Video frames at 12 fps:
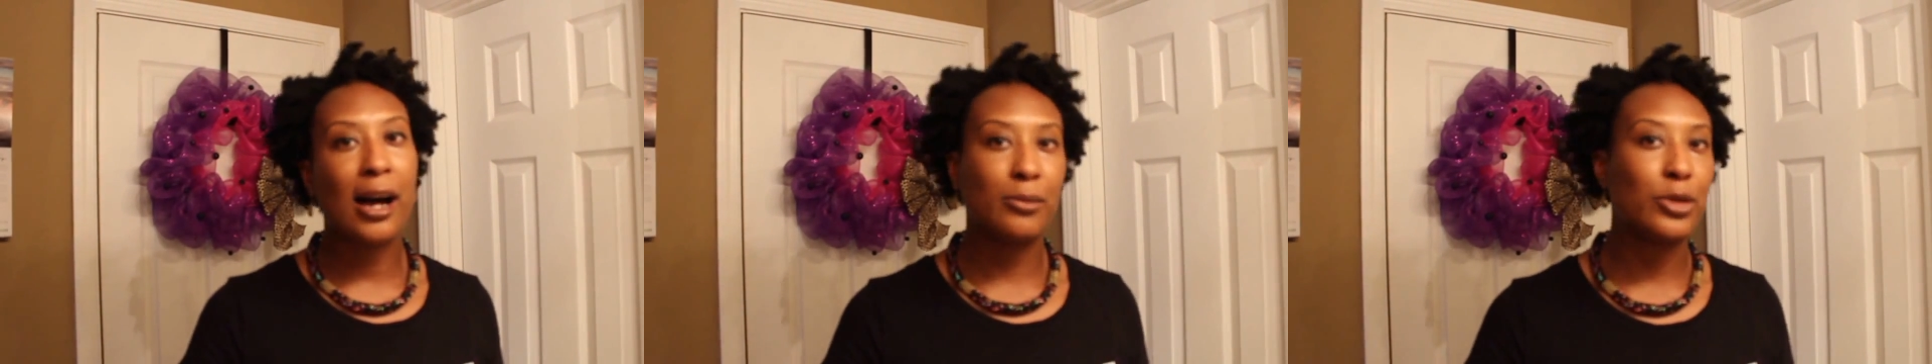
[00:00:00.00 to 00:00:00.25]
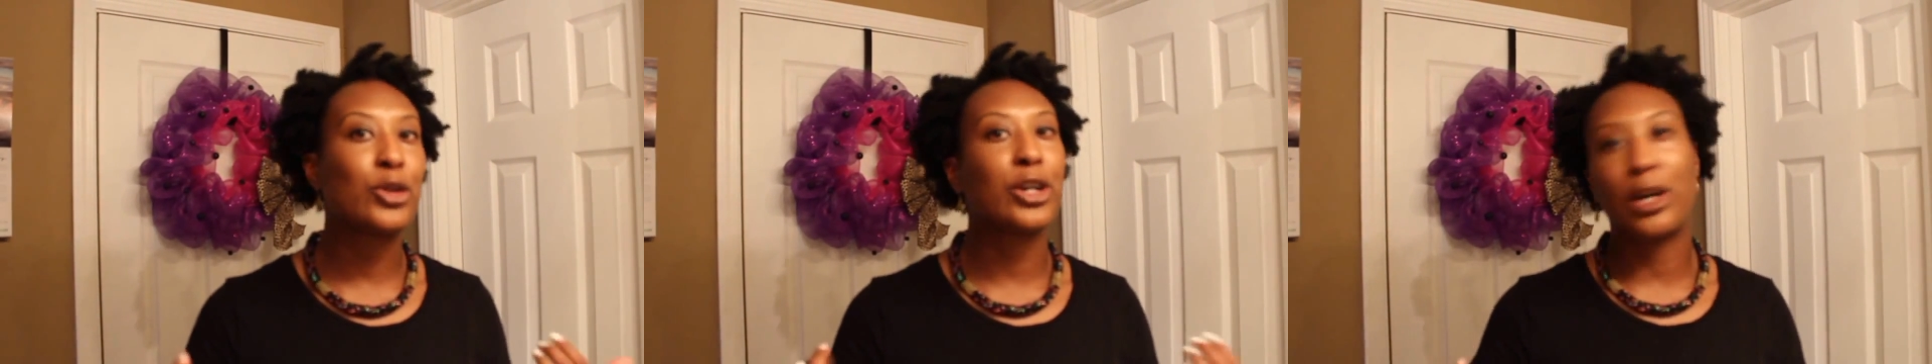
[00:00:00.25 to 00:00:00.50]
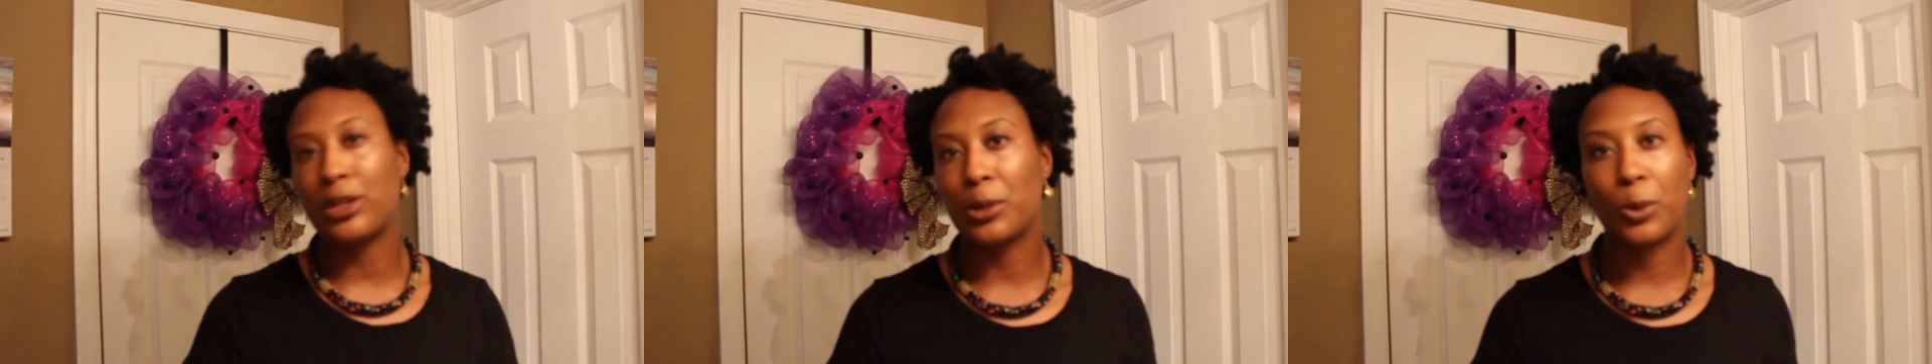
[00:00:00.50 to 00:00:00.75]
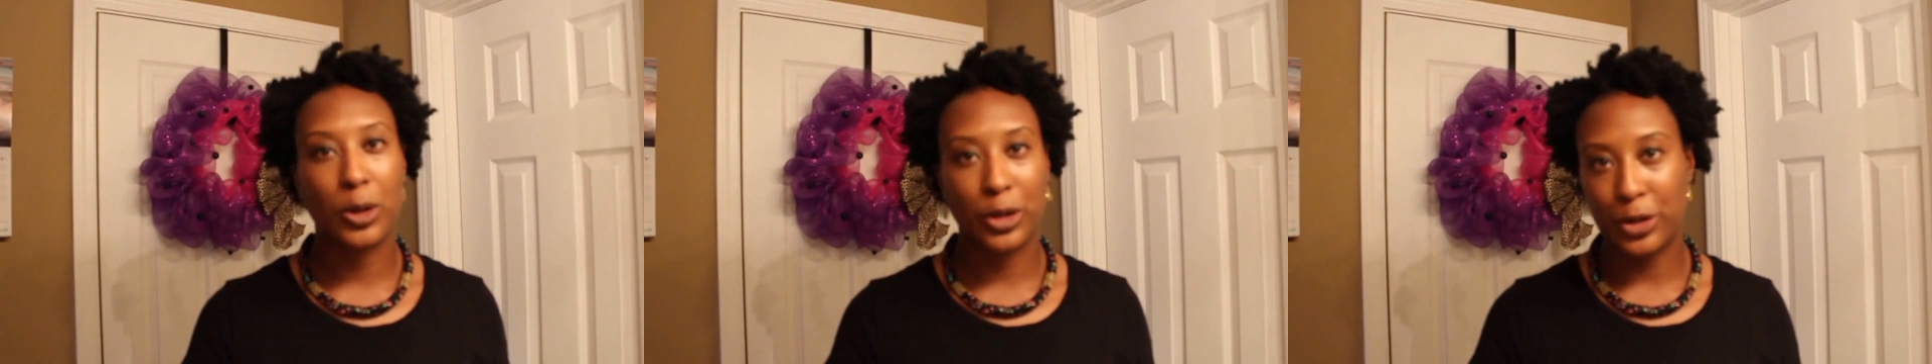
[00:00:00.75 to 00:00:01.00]
You can
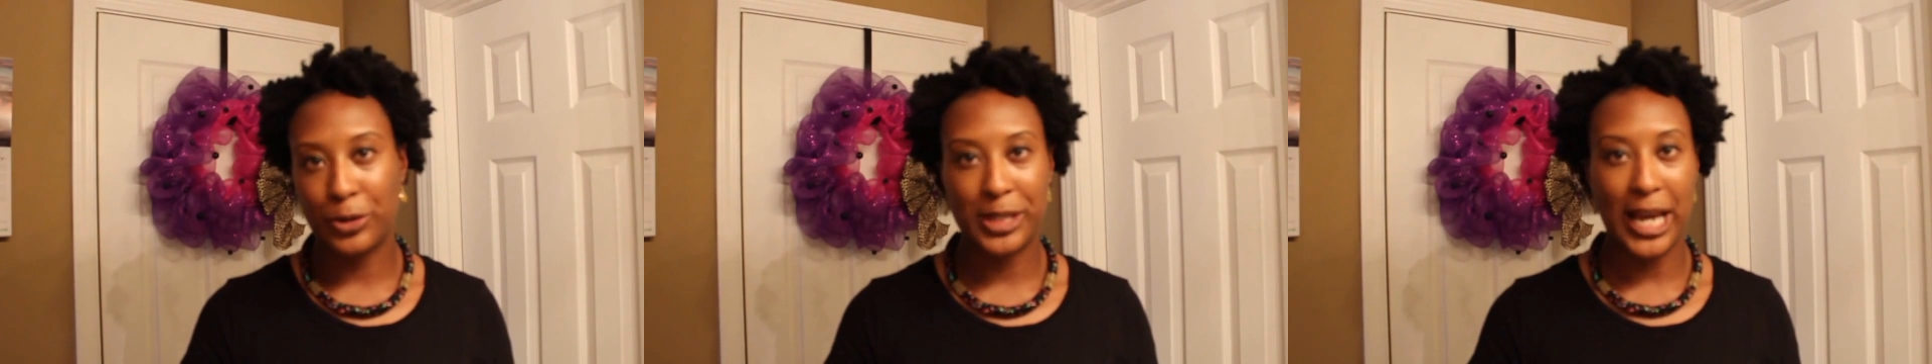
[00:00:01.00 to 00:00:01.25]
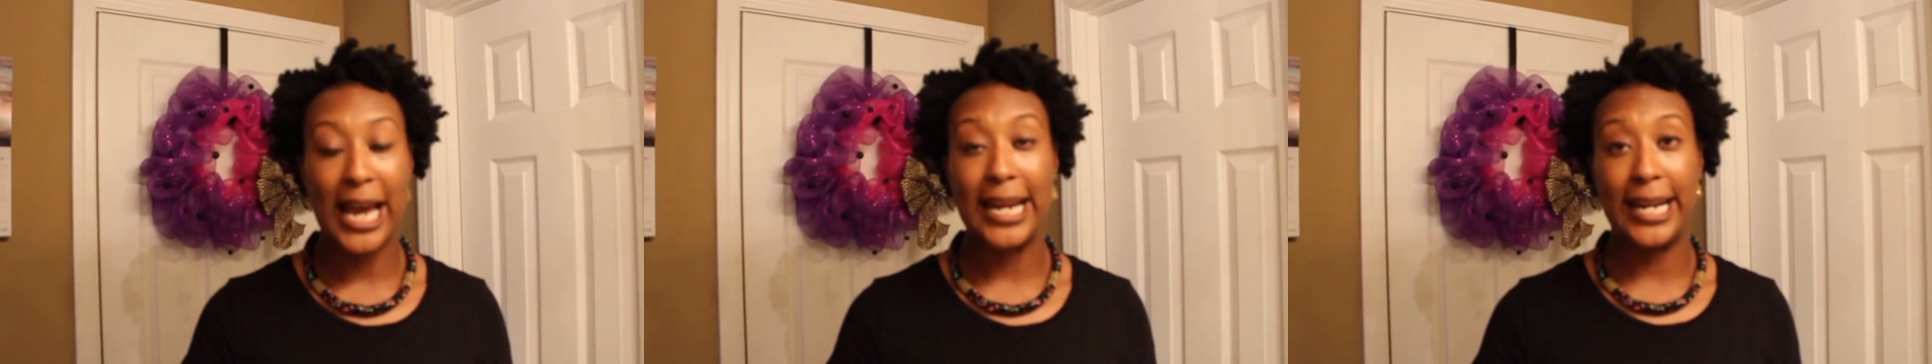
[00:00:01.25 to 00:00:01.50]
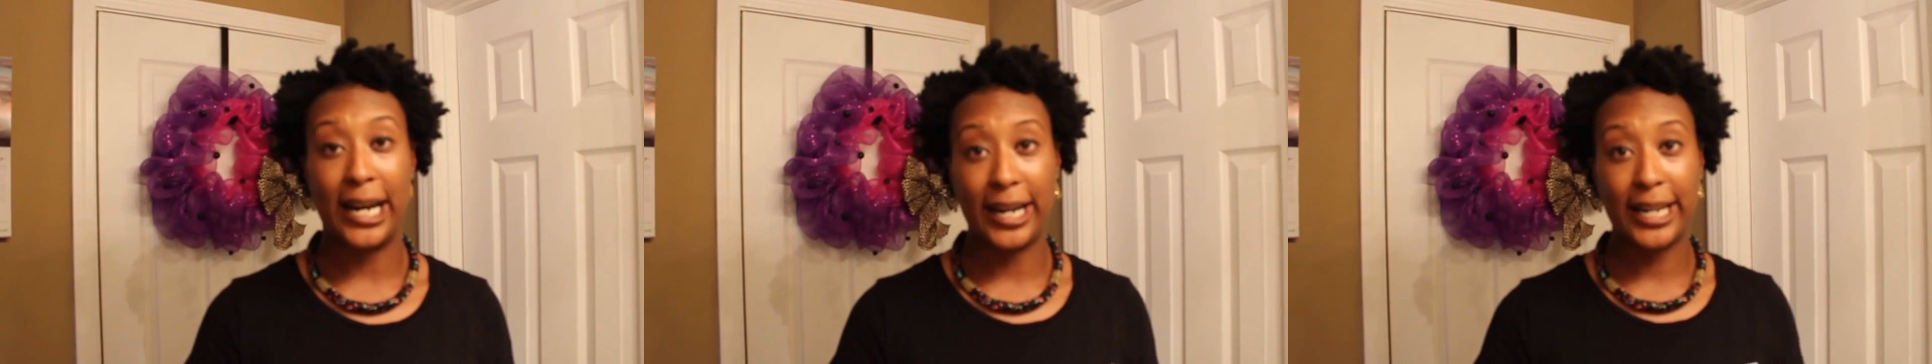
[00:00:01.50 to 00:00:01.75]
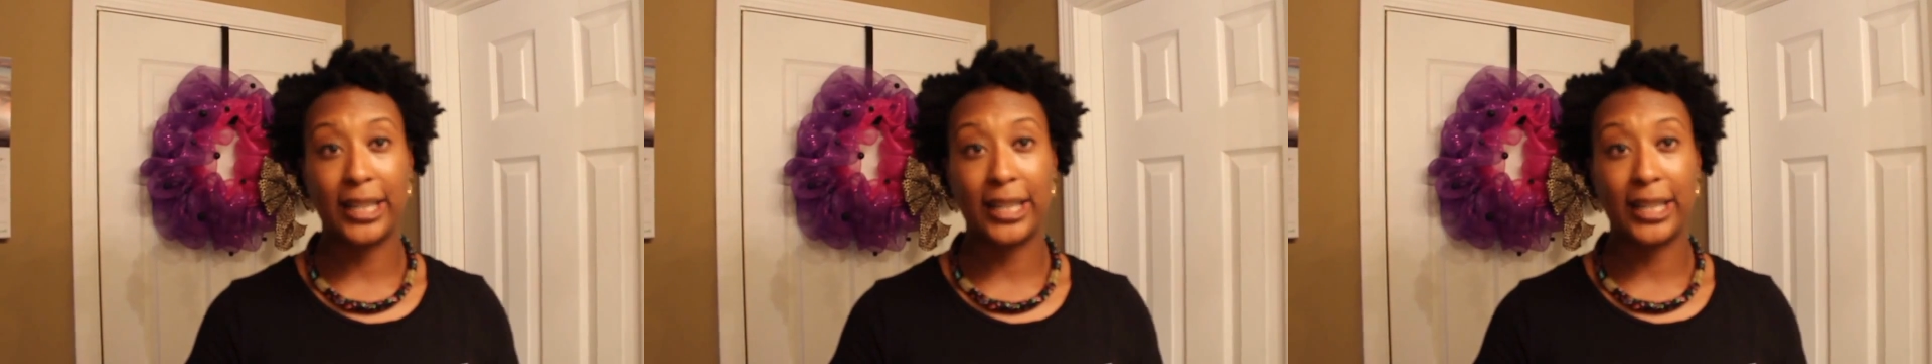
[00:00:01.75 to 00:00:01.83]
also wear nudes at night.